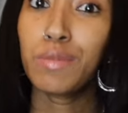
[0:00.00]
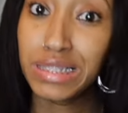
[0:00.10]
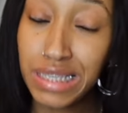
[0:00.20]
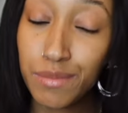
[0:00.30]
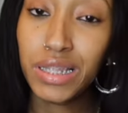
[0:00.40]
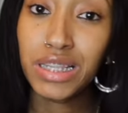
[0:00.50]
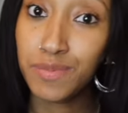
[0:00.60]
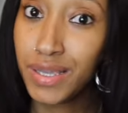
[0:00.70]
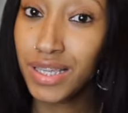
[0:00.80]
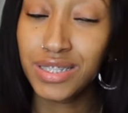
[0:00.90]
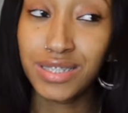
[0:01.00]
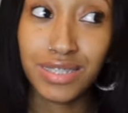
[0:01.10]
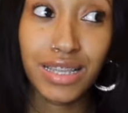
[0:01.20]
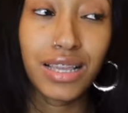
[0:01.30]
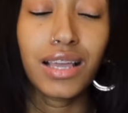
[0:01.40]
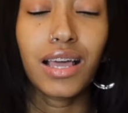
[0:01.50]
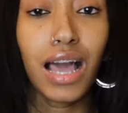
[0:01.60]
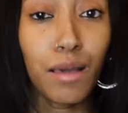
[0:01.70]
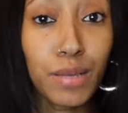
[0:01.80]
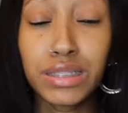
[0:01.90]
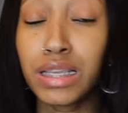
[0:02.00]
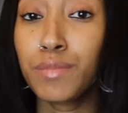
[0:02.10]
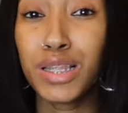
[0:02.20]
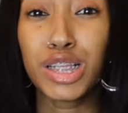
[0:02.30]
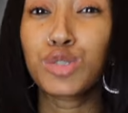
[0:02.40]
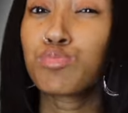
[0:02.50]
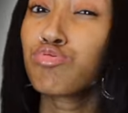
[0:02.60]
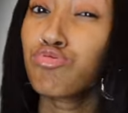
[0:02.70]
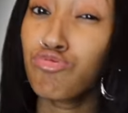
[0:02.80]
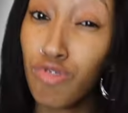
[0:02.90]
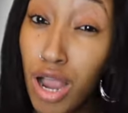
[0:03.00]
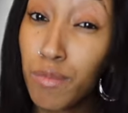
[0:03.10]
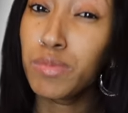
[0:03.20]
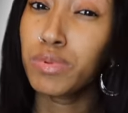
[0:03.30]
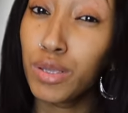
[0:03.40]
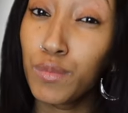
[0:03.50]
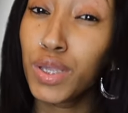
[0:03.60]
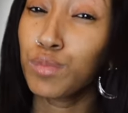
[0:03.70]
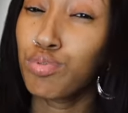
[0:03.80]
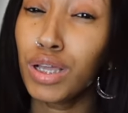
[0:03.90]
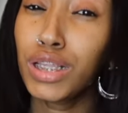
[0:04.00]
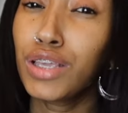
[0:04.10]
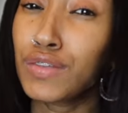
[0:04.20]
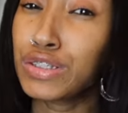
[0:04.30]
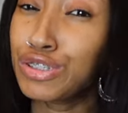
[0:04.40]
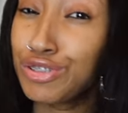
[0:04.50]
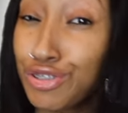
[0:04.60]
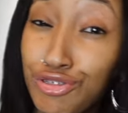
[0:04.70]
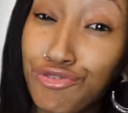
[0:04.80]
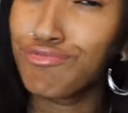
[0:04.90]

I mean 10 minutes, bitch, I mean 10 minutes. Probably, we can probably even just,